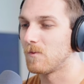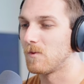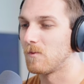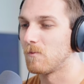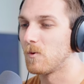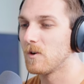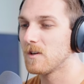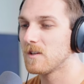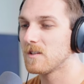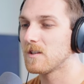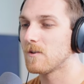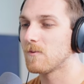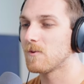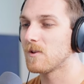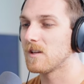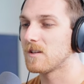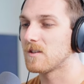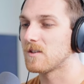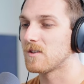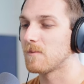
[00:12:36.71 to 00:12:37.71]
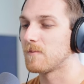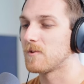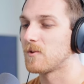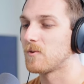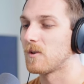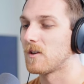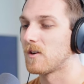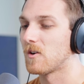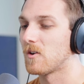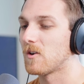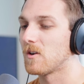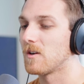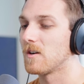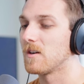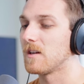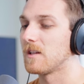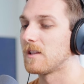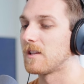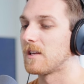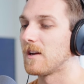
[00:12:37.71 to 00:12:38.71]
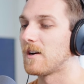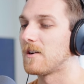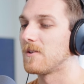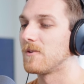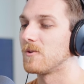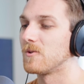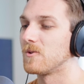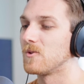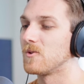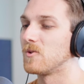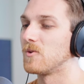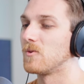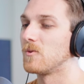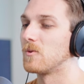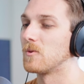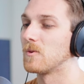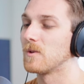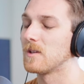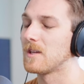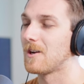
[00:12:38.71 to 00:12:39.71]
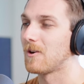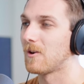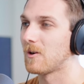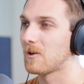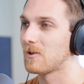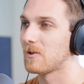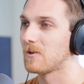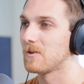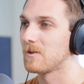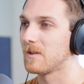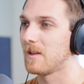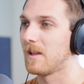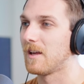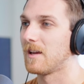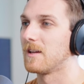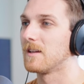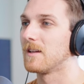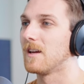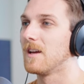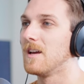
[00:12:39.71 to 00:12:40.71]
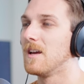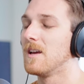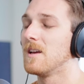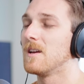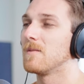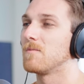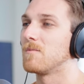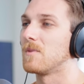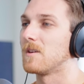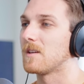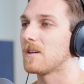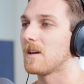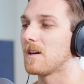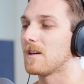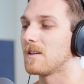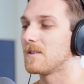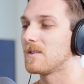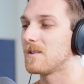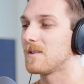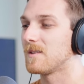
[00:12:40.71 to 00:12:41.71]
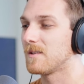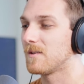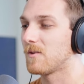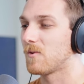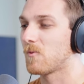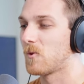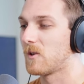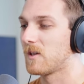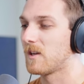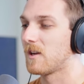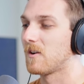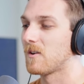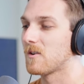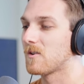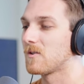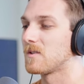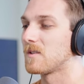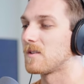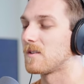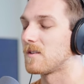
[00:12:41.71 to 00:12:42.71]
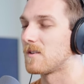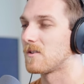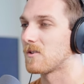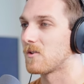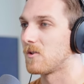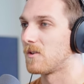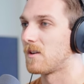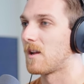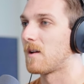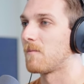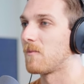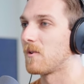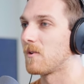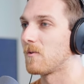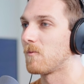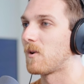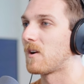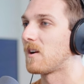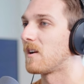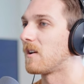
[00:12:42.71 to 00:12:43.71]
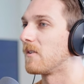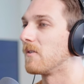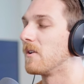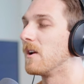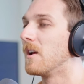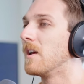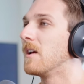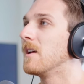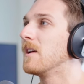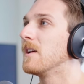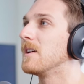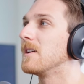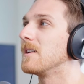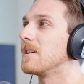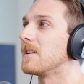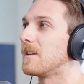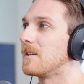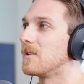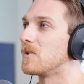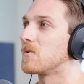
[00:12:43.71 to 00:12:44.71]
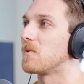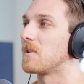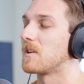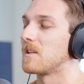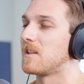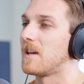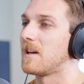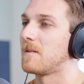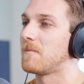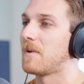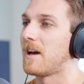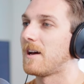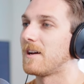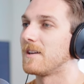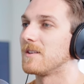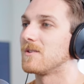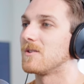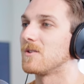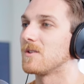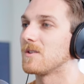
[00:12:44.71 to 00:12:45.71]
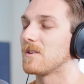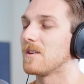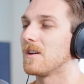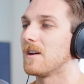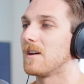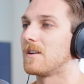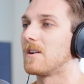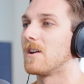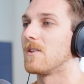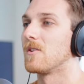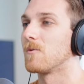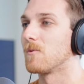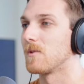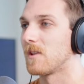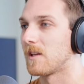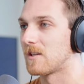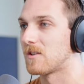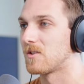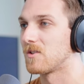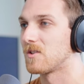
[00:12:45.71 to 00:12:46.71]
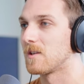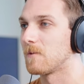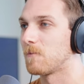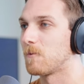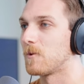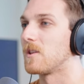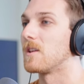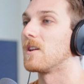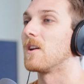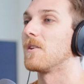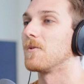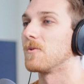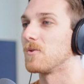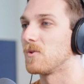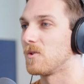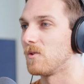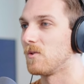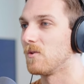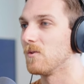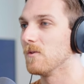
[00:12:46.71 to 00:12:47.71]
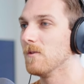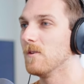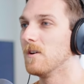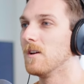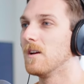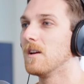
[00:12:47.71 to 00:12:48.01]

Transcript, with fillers: What is the relationship between her and the other two characters? Like because 3 characters is this good number where each one of them has just another relationship with the other two,